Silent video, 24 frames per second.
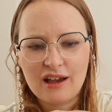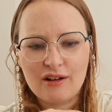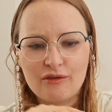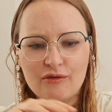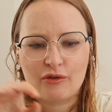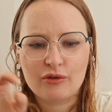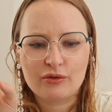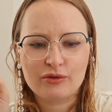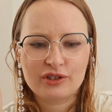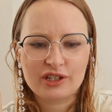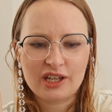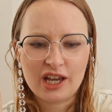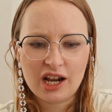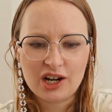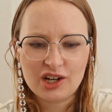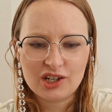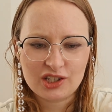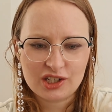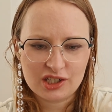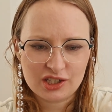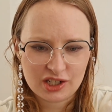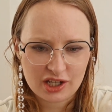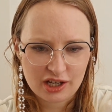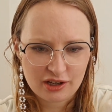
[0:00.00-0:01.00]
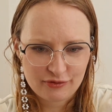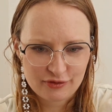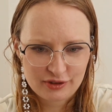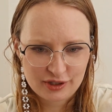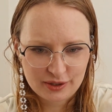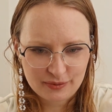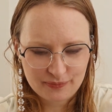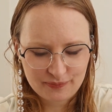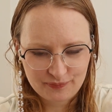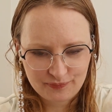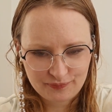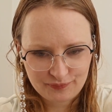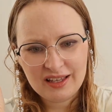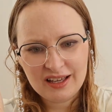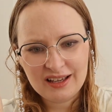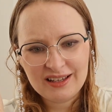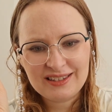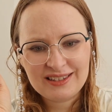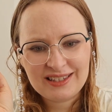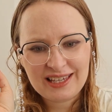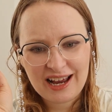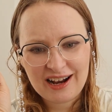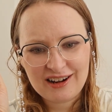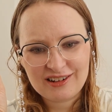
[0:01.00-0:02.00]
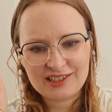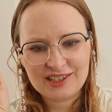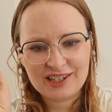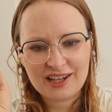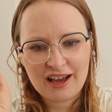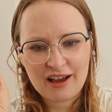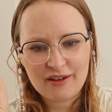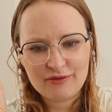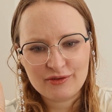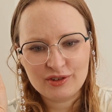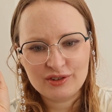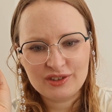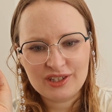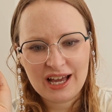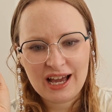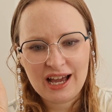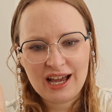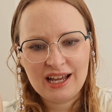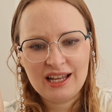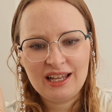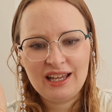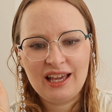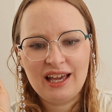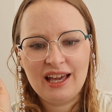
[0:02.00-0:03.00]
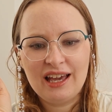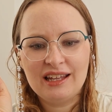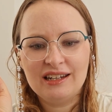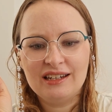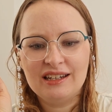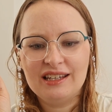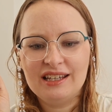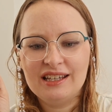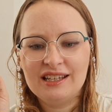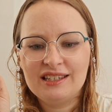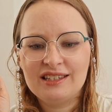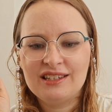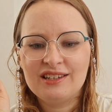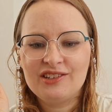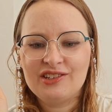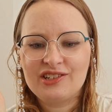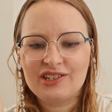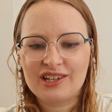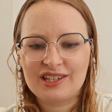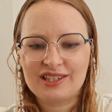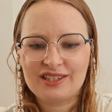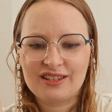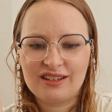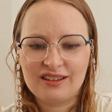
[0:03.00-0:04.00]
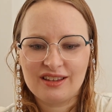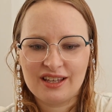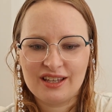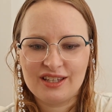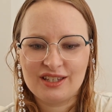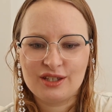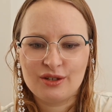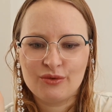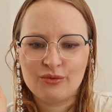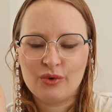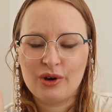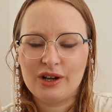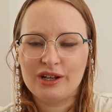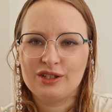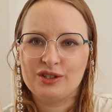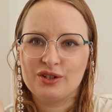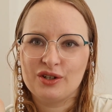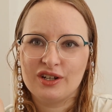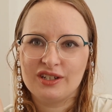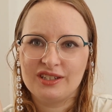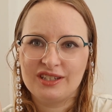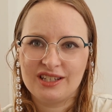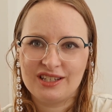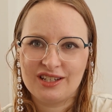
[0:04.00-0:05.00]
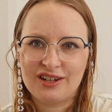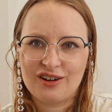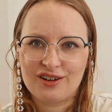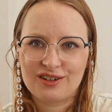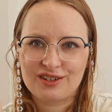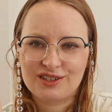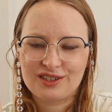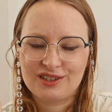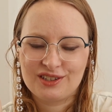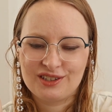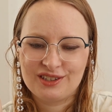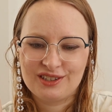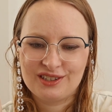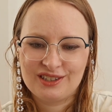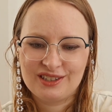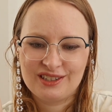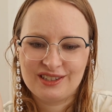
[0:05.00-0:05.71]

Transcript: I wrote character deaths. Does character have to die, and is it just a lazy way to end an arc?